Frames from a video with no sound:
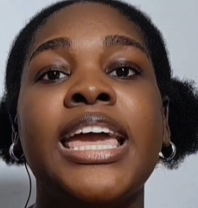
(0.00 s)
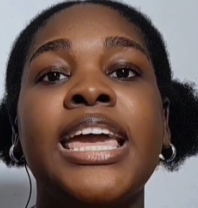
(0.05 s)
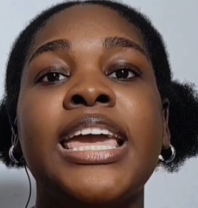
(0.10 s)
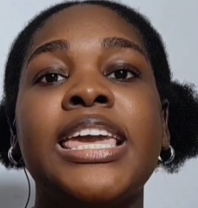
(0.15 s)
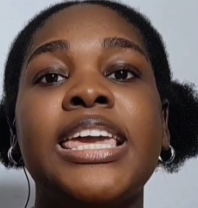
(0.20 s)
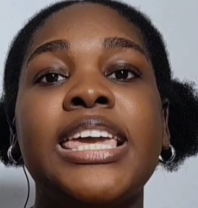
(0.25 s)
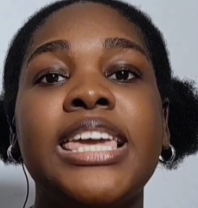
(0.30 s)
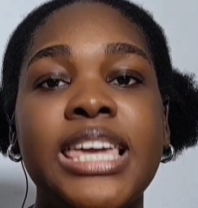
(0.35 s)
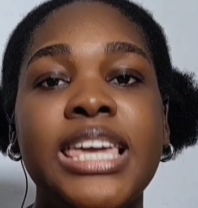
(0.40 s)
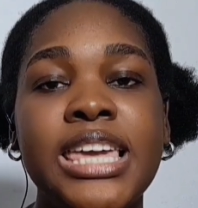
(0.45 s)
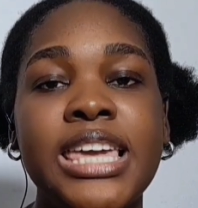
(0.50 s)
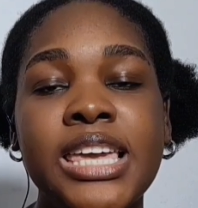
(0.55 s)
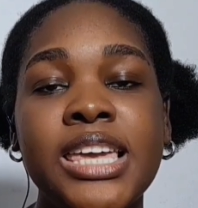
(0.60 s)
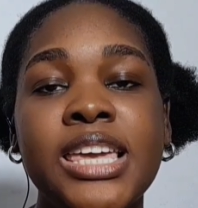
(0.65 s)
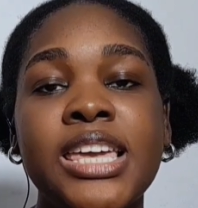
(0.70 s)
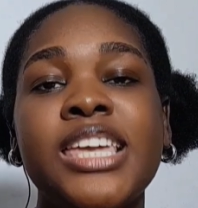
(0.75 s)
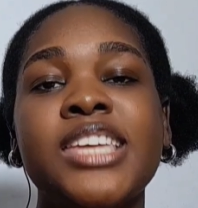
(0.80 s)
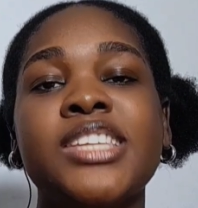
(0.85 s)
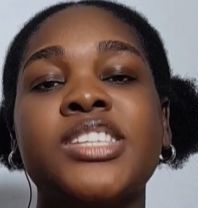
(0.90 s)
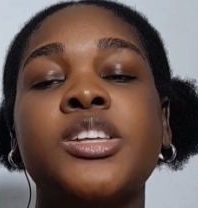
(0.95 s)

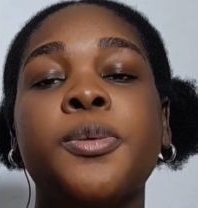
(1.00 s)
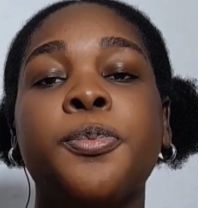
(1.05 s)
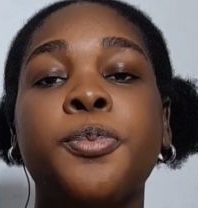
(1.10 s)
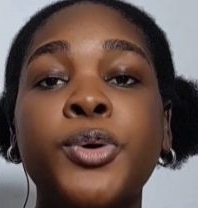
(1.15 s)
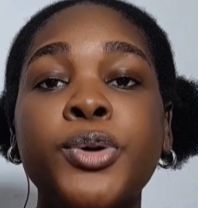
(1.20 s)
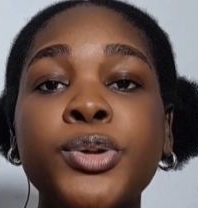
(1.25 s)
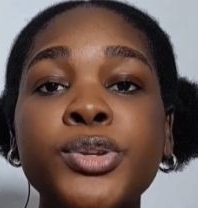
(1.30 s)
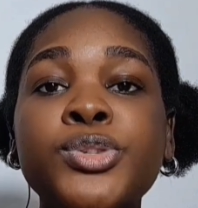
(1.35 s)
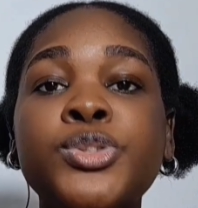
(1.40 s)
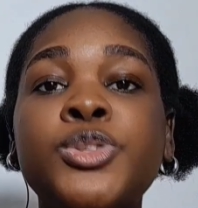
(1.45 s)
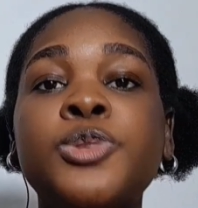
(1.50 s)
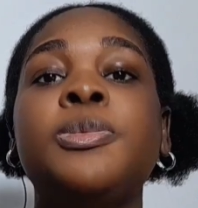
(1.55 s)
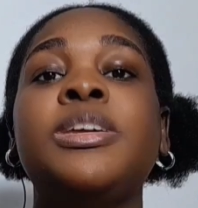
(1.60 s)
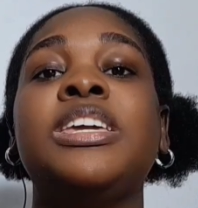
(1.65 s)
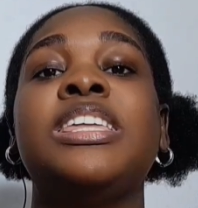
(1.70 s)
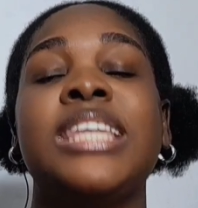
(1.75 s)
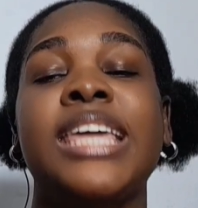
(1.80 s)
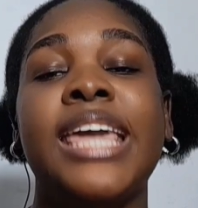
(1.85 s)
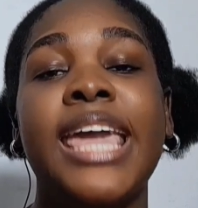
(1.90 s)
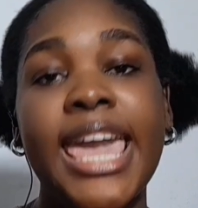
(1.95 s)
he is supposed to
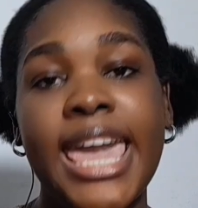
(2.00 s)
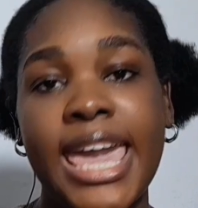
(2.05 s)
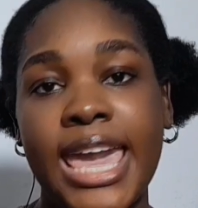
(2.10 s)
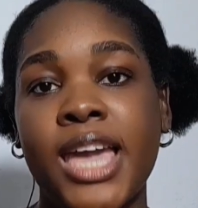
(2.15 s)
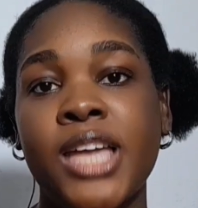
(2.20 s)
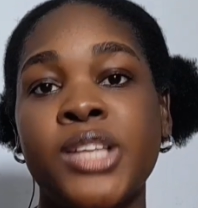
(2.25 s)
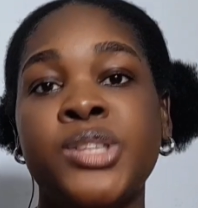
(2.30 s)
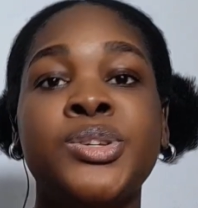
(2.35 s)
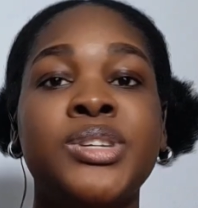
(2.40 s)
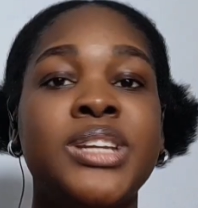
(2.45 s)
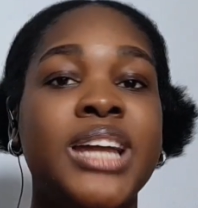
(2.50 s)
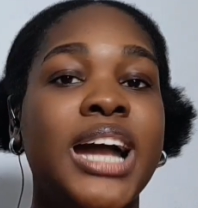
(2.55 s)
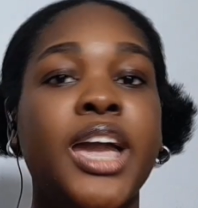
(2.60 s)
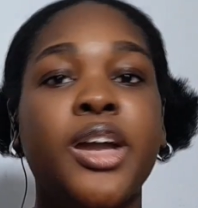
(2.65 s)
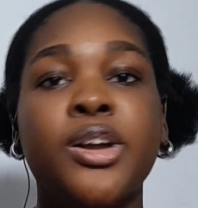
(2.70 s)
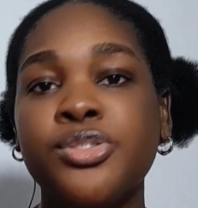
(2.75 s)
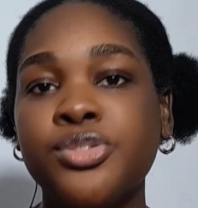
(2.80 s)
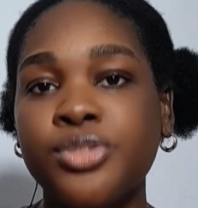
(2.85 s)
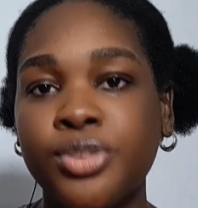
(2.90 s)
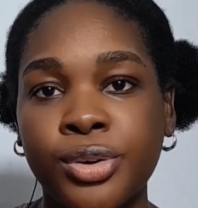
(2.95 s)
be the heir to the
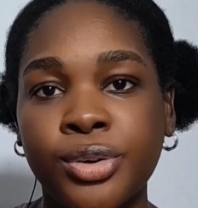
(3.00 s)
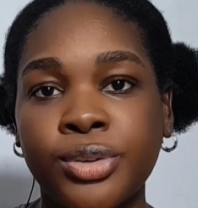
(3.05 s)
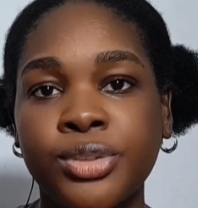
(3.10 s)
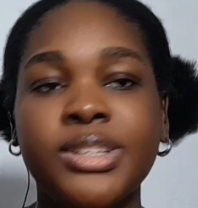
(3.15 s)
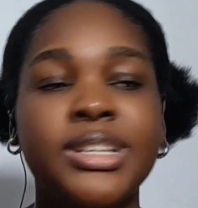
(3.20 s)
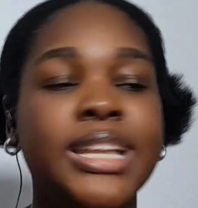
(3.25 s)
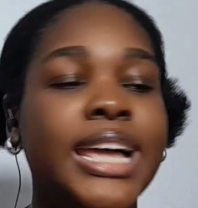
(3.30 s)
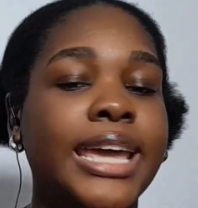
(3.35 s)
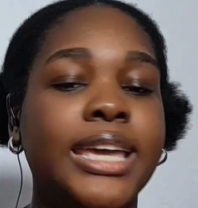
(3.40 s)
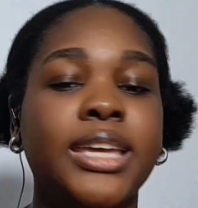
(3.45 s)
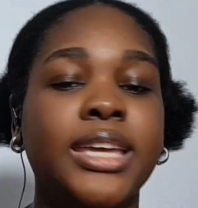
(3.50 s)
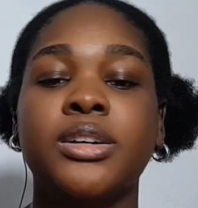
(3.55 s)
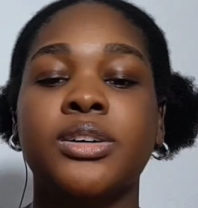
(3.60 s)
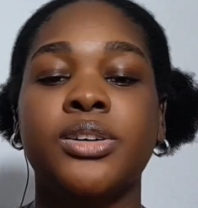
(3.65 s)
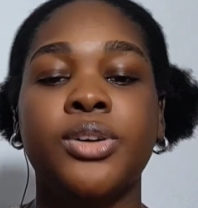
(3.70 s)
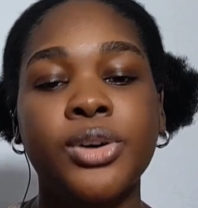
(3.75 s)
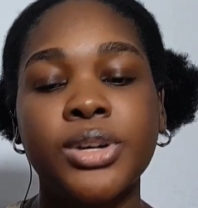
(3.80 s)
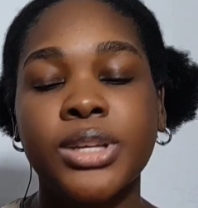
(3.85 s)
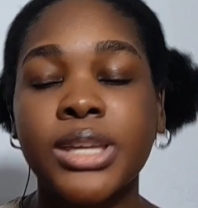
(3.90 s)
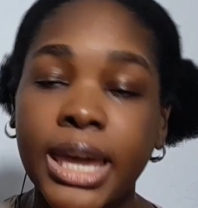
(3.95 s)
Iron Throne. Like,
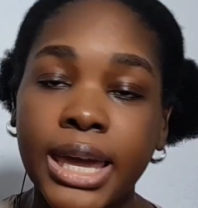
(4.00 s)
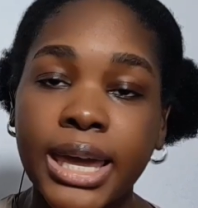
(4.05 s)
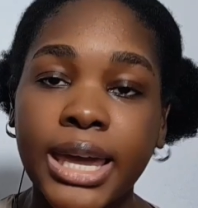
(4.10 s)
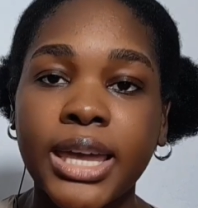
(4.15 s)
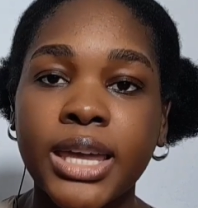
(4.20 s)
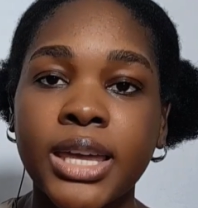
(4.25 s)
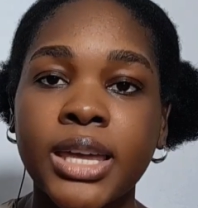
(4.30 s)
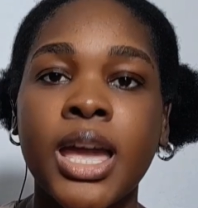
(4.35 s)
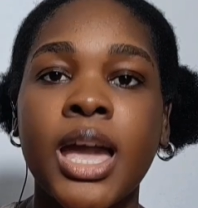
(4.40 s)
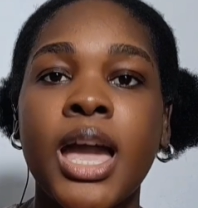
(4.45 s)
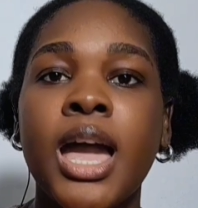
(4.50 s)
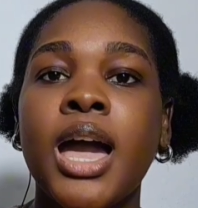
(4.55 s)
okay,